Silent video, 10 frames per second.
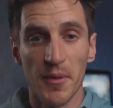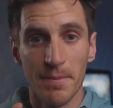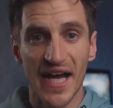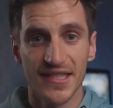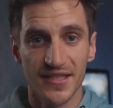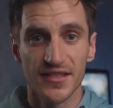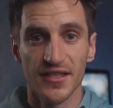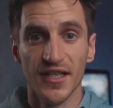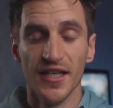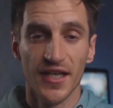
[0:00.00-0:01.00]
a
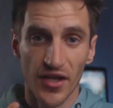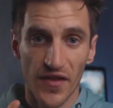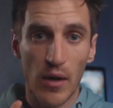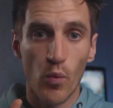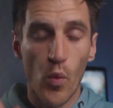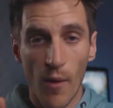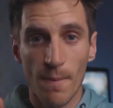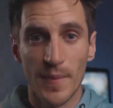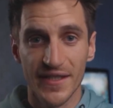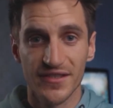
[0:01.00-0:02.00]
master at that
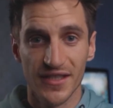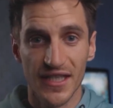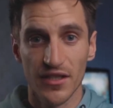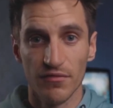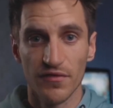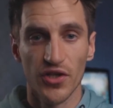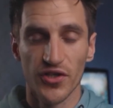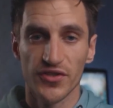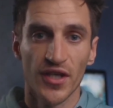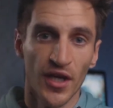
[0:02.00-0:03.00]
one piece of gear
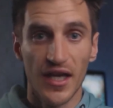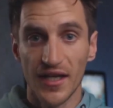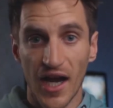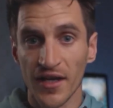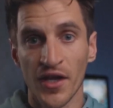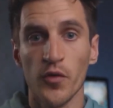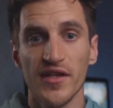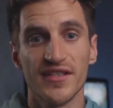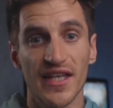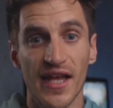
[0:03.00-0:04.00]
first. Like, I know
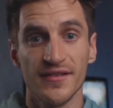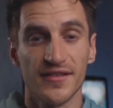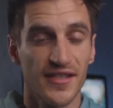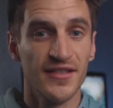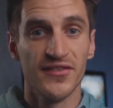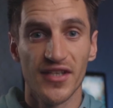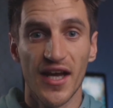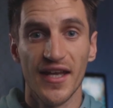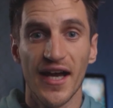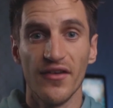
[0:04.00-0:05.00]
this lens
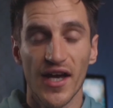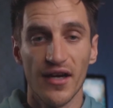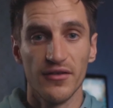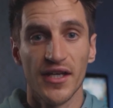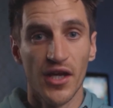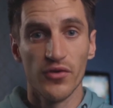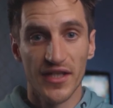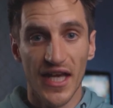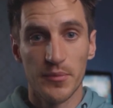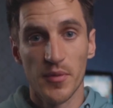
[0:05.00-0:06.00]
inside out now. I know the
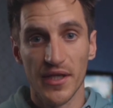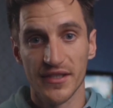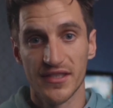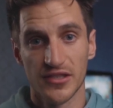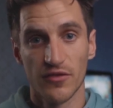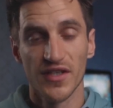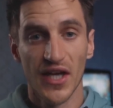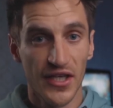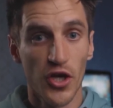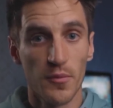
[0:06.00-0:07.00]
capabilities of
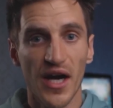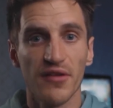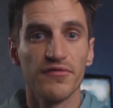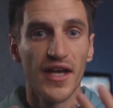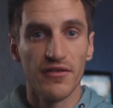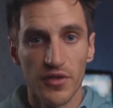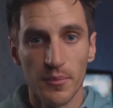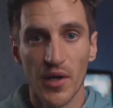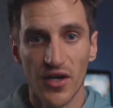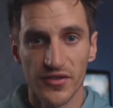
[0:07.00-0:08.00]
it. I know my favorite
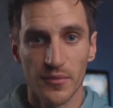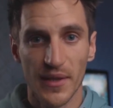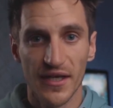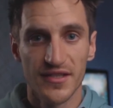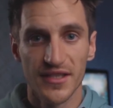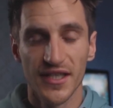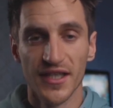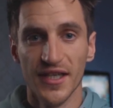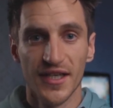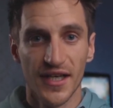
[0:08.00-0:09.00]
parts about it.
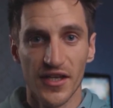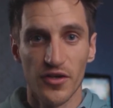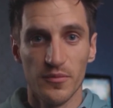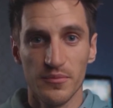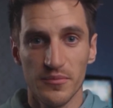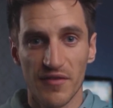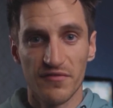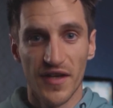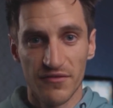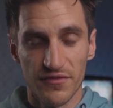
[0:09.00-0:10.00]
I know my
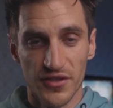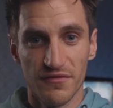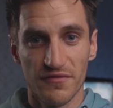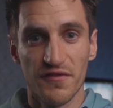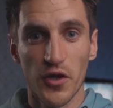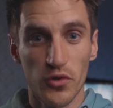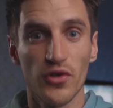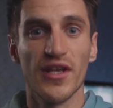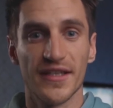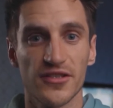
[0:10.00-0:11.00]
favorite
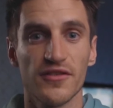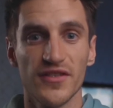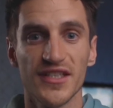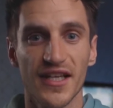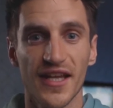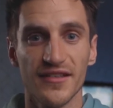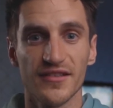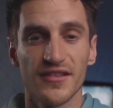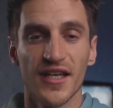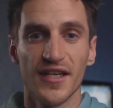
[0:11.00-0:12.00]
focal lengths of this
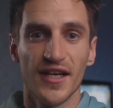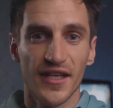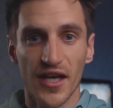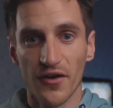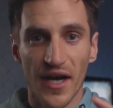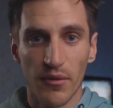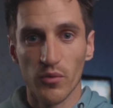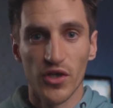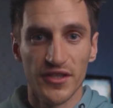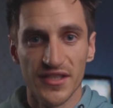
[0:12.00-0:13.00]
lens. I know how it
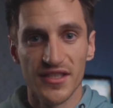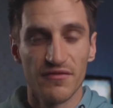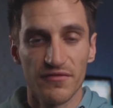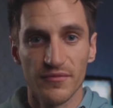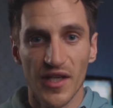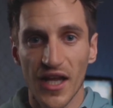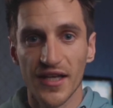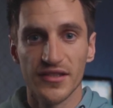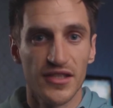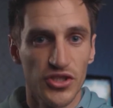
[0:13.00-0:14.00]
works in different
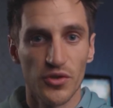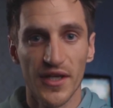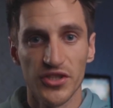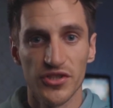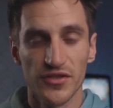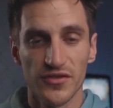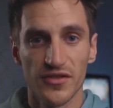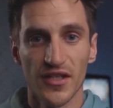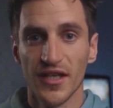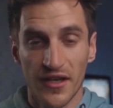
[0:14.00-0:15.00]
light
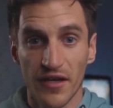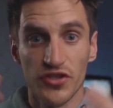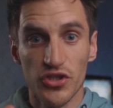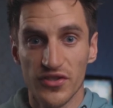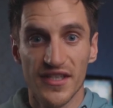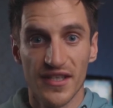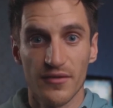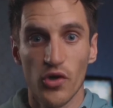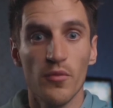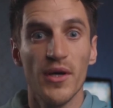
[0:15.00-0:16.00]
situations. And I've used it
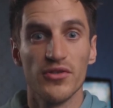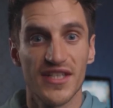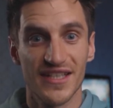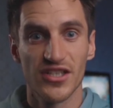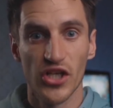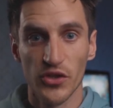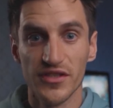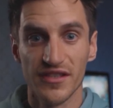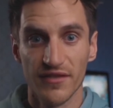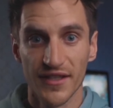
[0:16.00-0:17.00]
almost
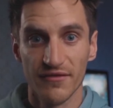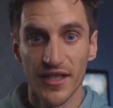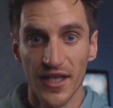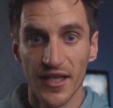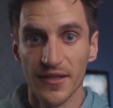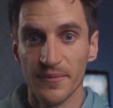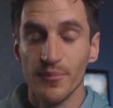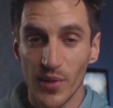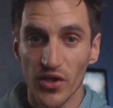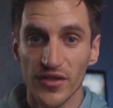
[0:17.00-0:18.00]
exclusively, really.
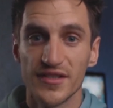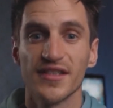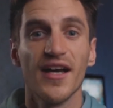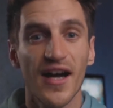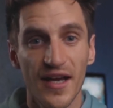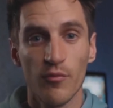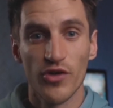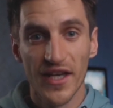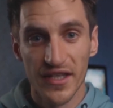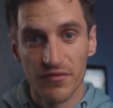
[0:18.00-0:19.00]
But I am
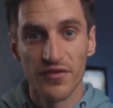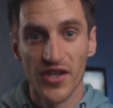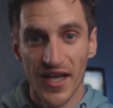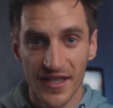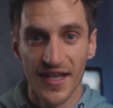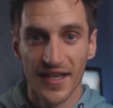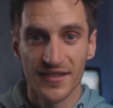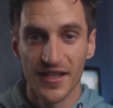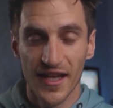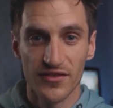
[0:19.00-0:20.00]
ready for that
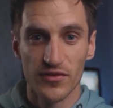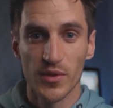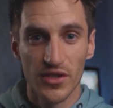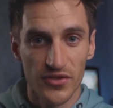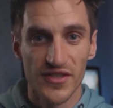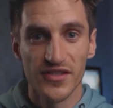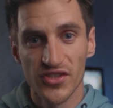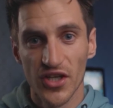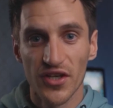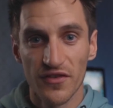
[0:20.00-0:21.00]
next lens because there's
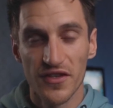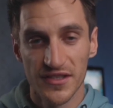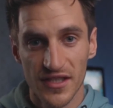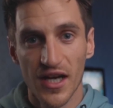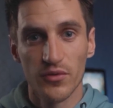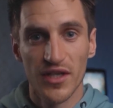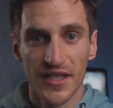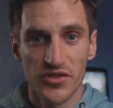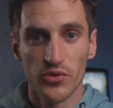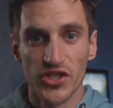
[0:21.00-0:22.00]
certain things that I would
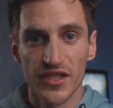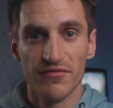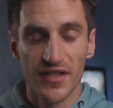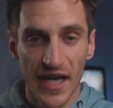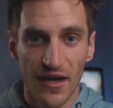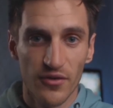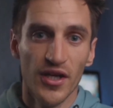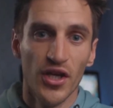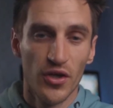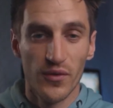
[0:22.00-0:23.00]
like to achieve now
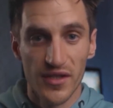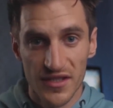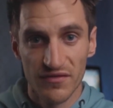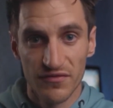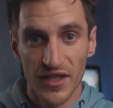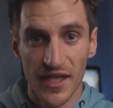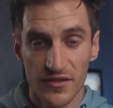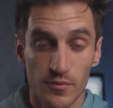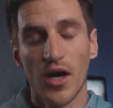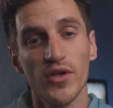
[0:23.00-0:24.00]
with a different
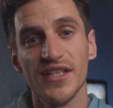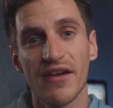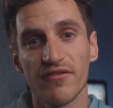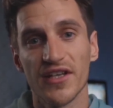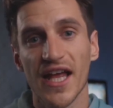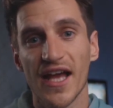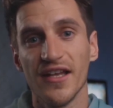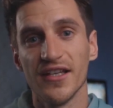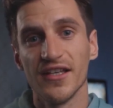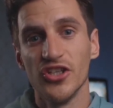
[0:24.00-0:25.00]
lens. I would never
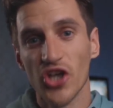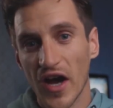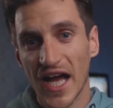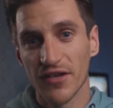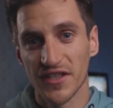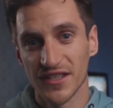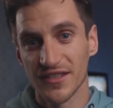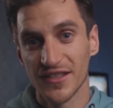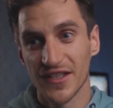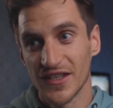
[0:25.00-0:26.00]
let not
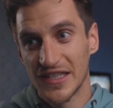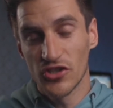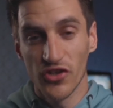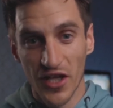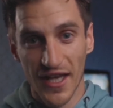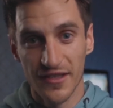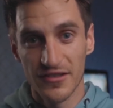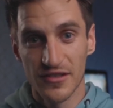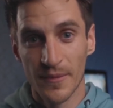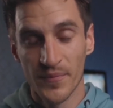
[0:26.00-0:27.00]
having this other lens